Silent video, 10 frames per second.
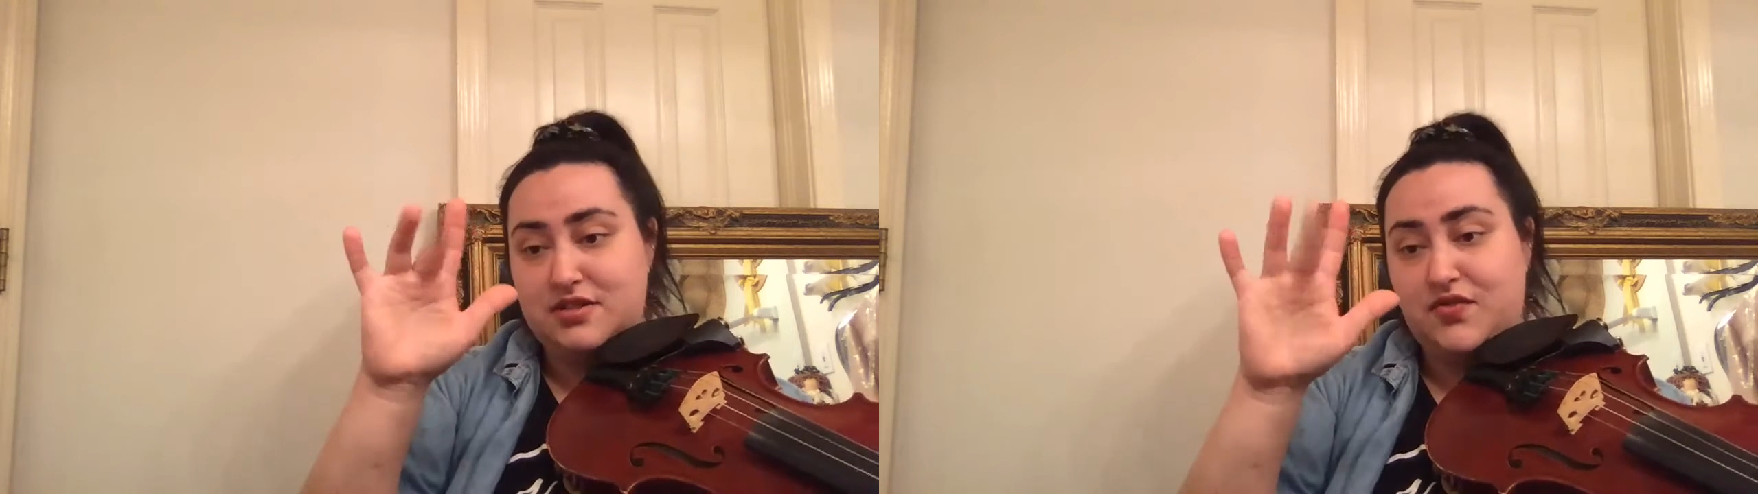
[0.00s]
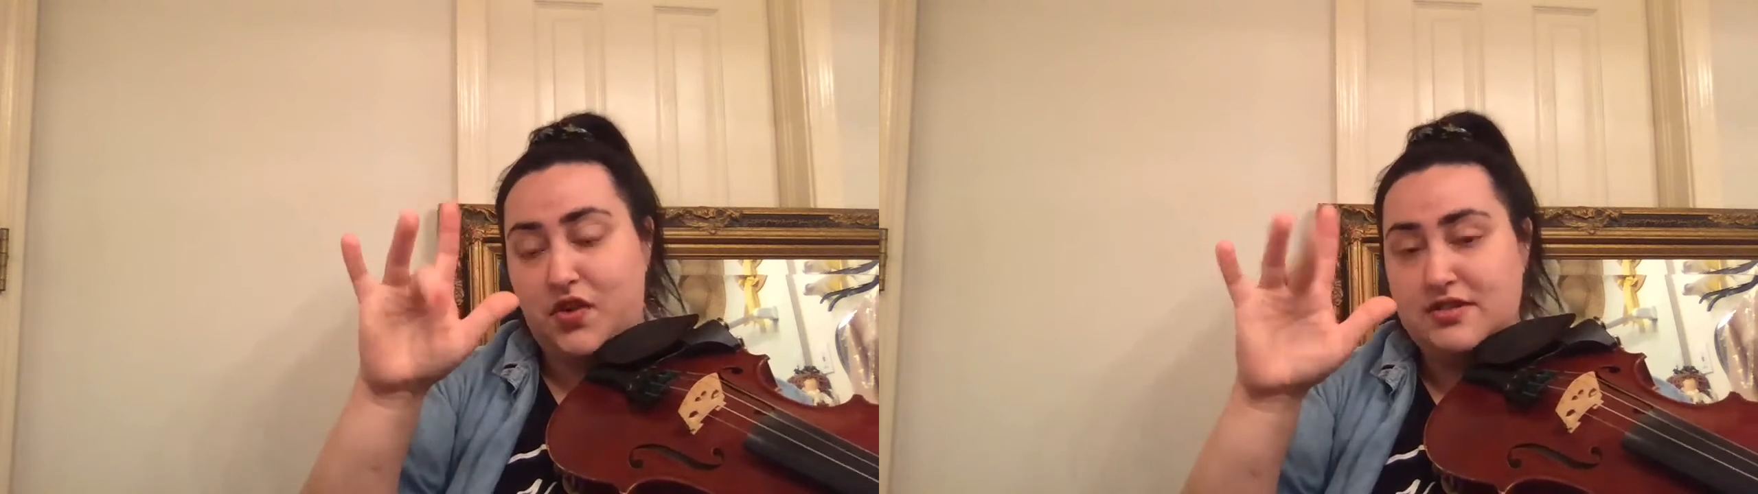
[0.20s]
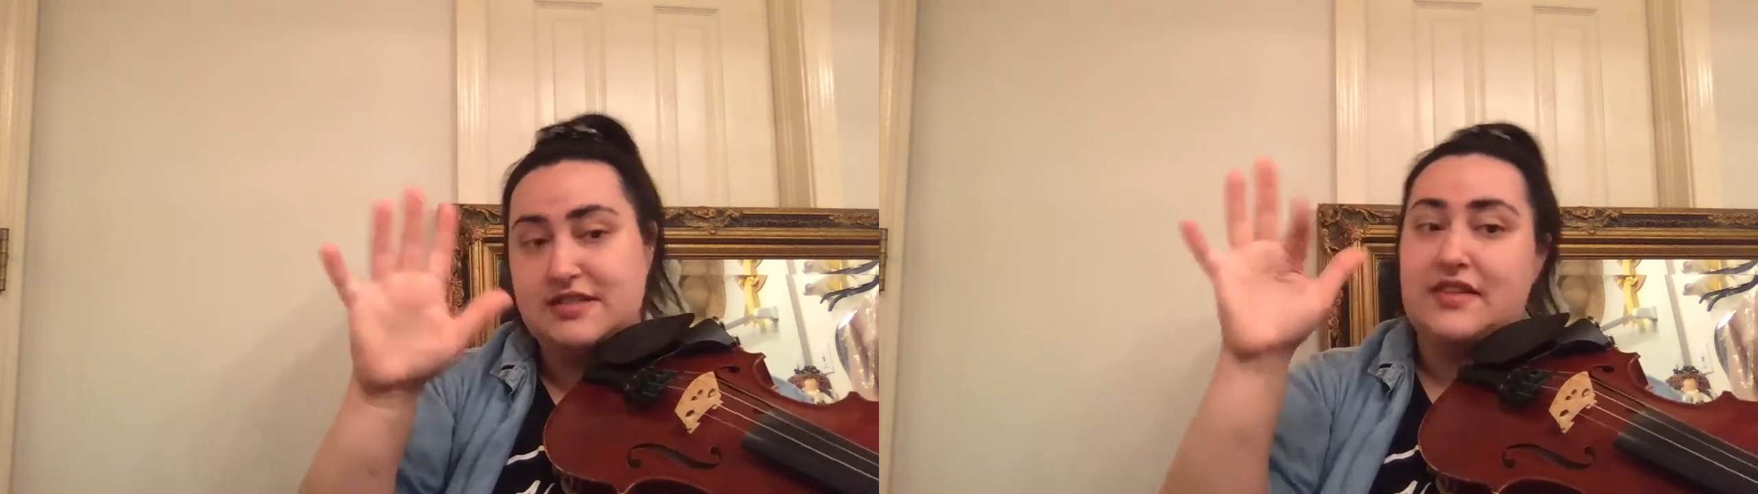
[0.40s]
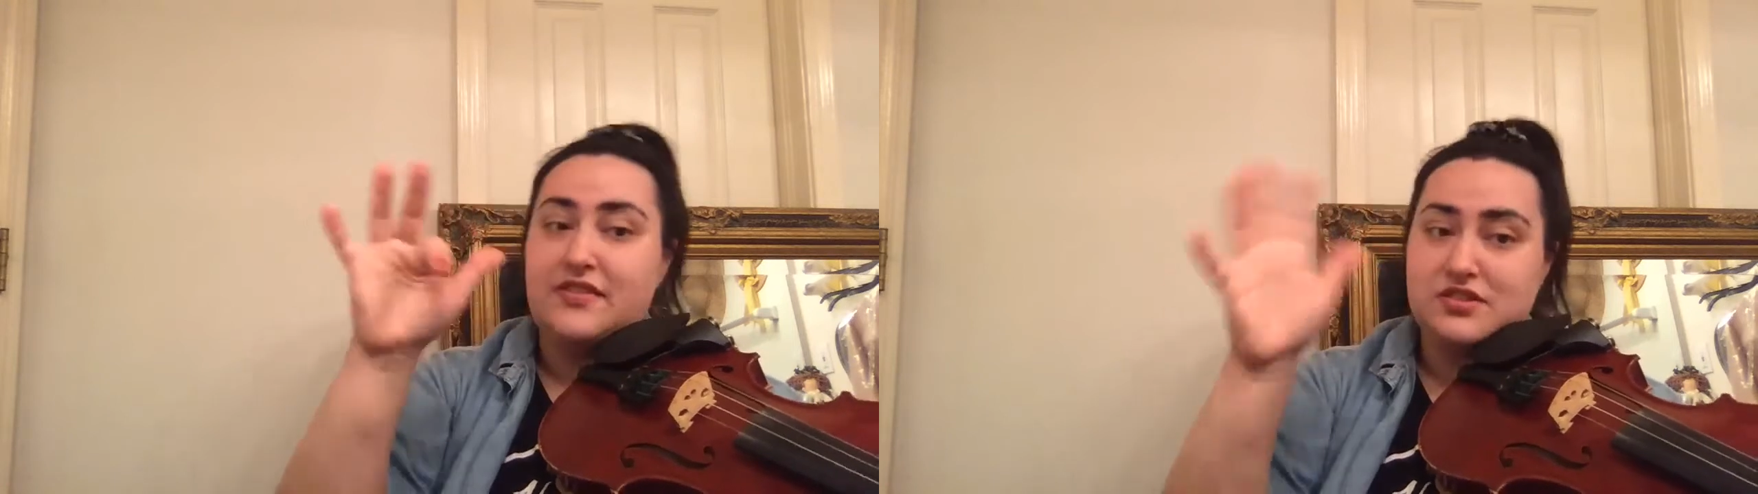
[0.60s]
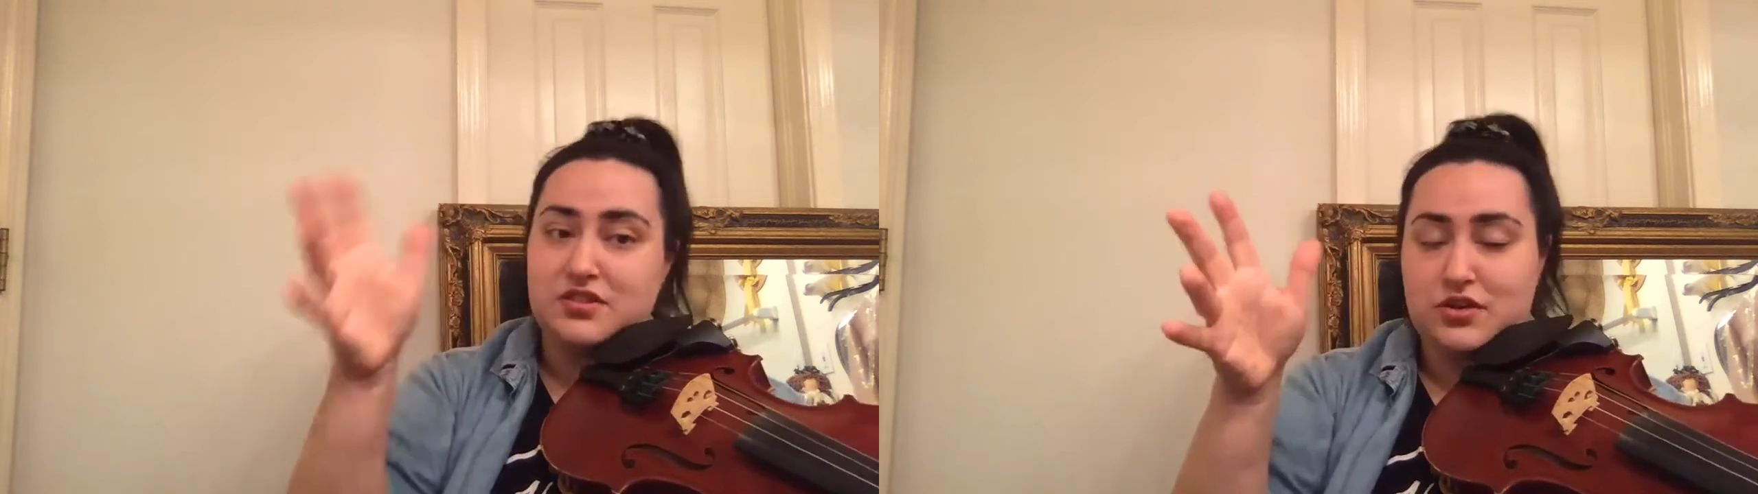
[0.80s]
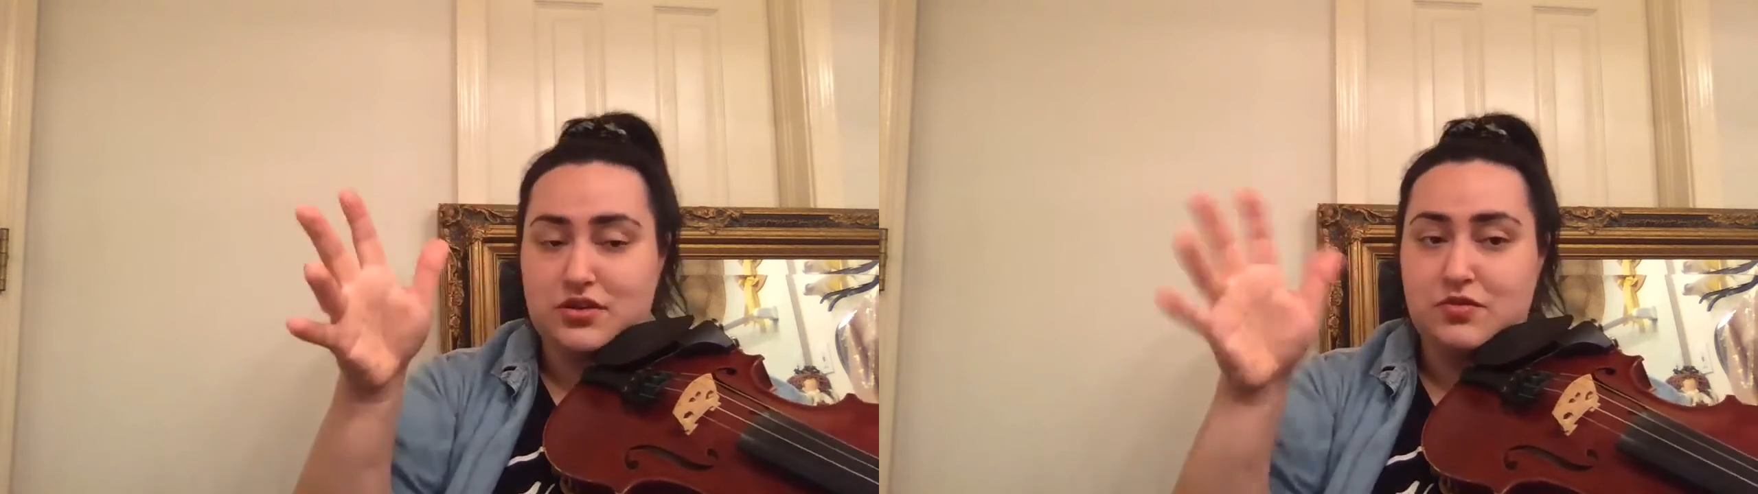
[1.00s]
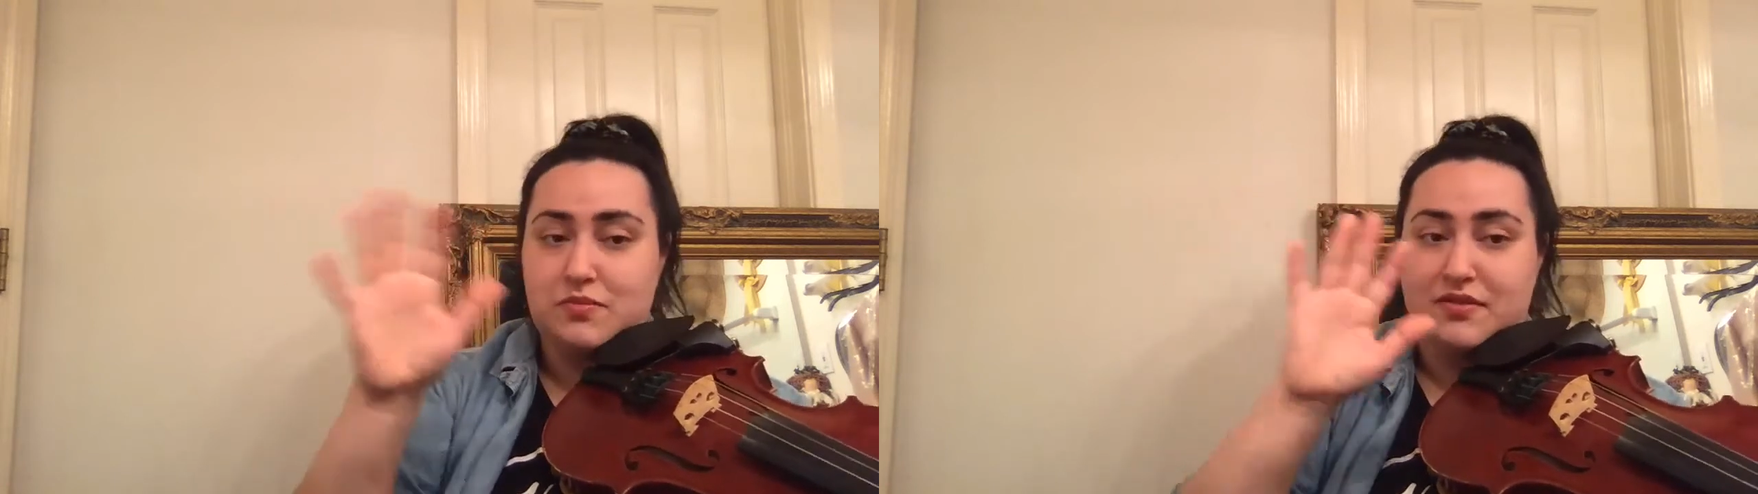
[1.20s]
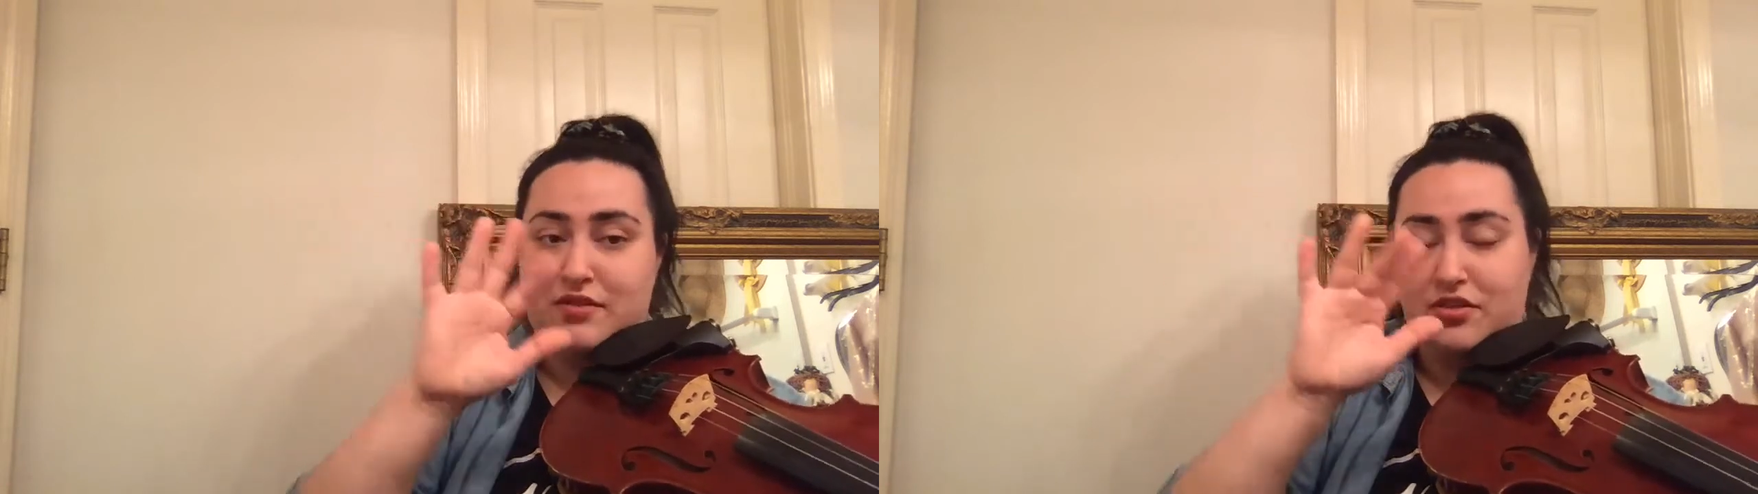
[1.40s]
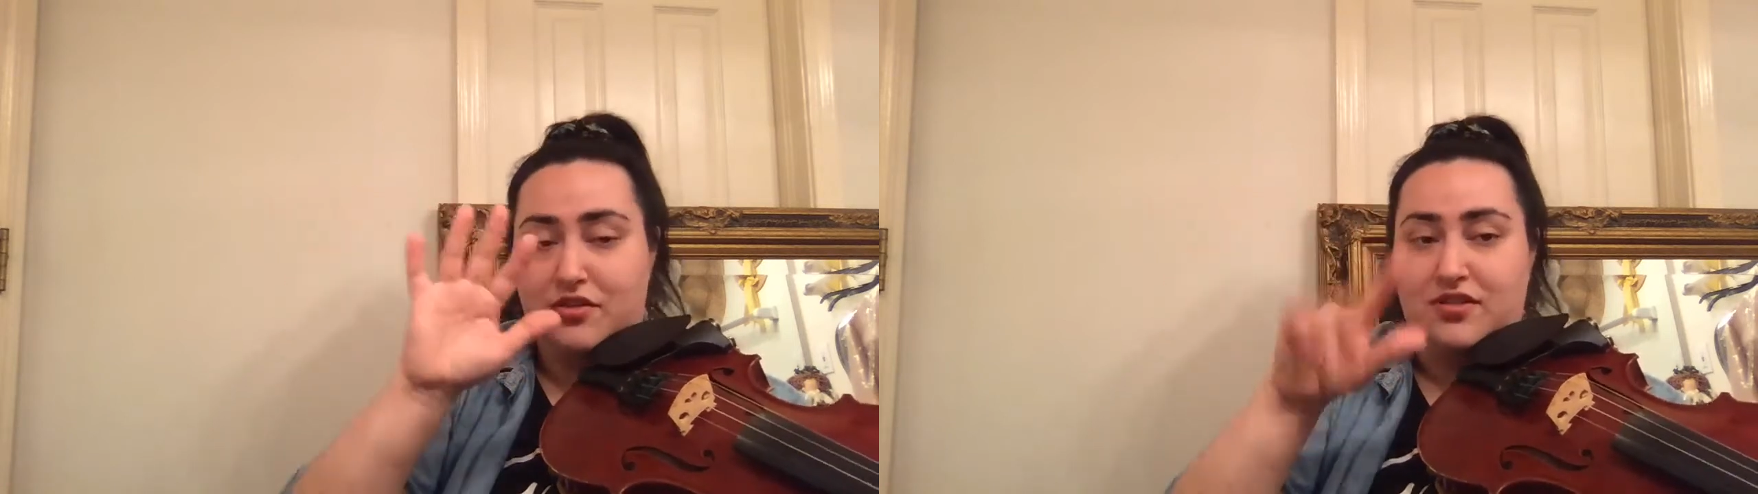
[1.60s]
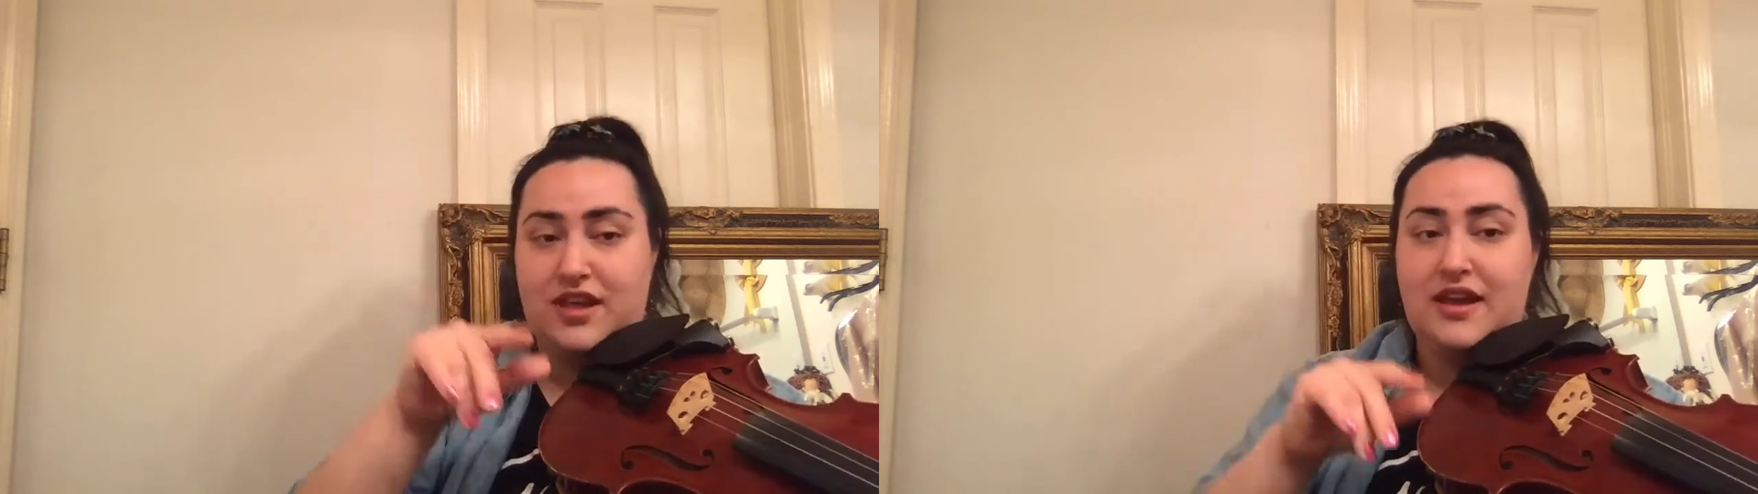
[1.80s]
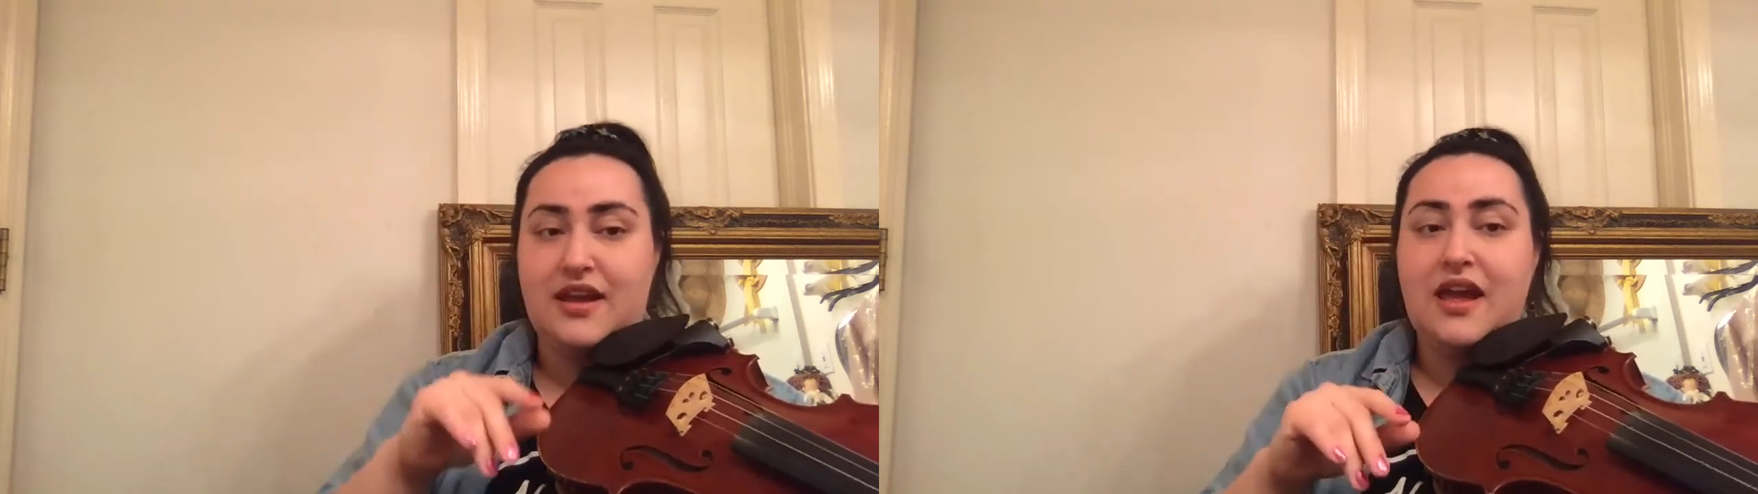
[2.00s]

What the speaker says: first and then the slurs would be the third thing.